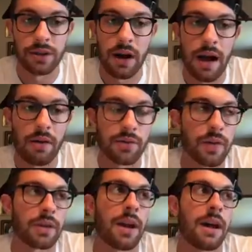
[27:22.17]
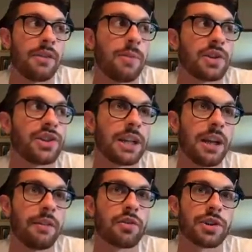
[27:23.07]
I always fuck around, and as much as I
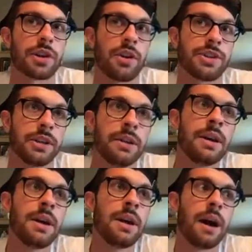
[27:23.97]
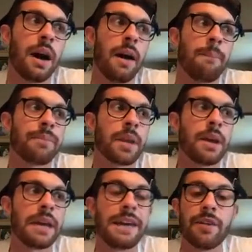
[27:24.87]
love Chris Carson,
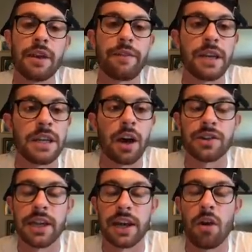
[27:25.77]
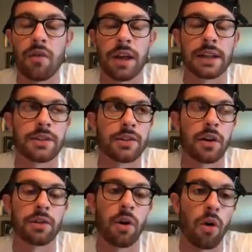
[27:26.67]
even if he does take over like the
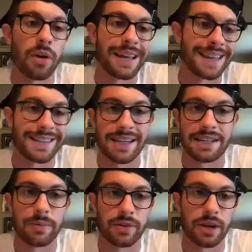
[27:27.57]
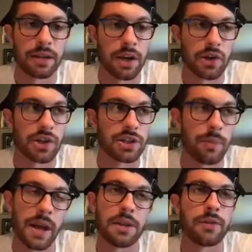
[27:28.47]
starting role and he gets 60% of touches, the
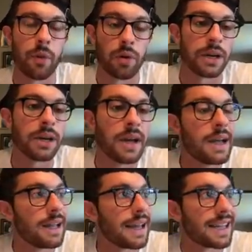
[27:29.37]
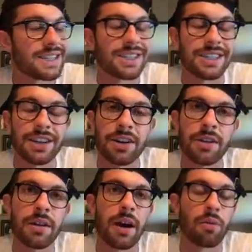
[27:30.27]
Penny's 40, like it's
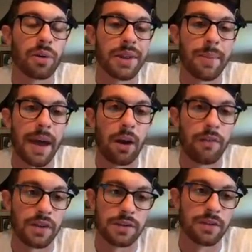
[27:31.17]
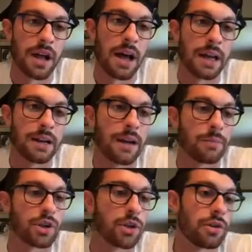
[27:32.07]
still a really bad offensive line. I'm
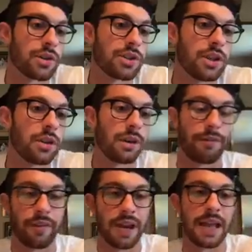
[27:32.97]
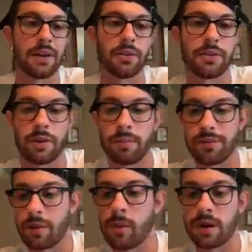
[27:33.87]
sure they're still going to finagle
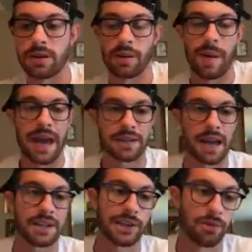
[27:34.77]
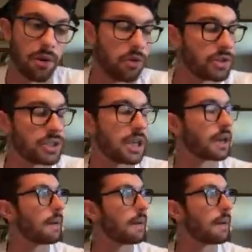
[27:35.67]
someone into the pass catching role. It's just like,